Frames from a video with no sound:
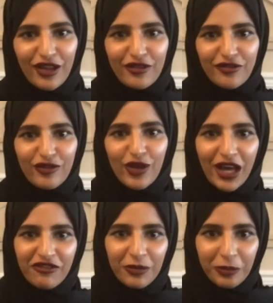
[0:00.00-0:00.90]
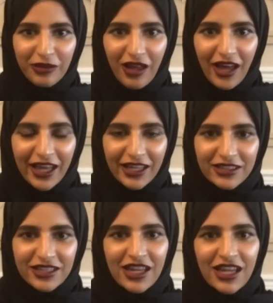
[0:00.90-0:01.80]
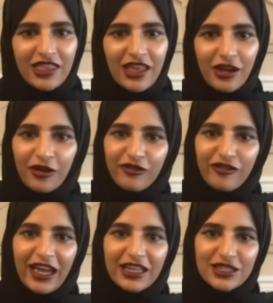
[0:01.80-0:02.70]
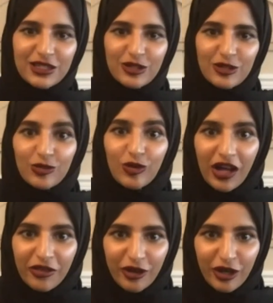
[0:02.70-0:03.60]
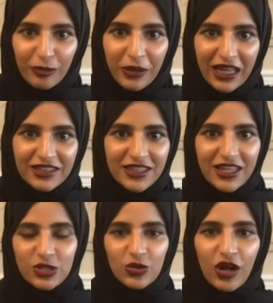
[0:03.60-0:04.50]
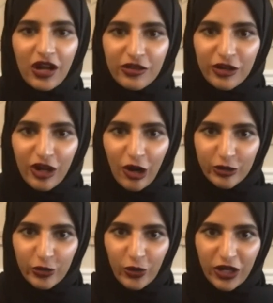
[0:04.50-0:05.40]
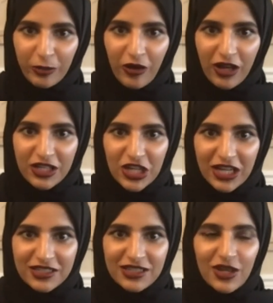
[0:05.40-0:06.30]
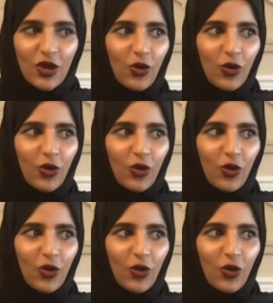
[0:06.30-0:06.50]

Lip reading: if you have applied the interface to other paintings or other artwork projects,